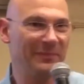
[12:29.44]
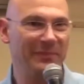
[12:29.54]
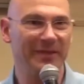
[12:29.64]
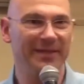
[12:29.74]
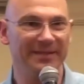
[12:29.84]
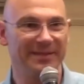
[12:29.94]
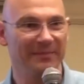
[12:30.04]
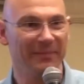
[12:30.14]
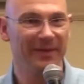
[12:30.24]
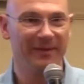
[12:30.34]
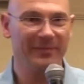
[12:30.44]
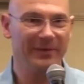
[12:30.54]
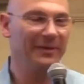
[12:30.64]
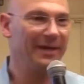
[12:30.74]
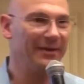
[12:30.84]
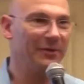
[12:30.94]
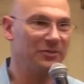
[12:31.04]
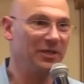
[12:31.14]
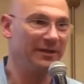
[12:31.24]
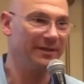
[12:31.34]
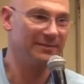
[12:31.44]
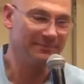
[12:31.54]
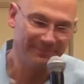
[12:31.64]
pretty easy. But they're not all cherries.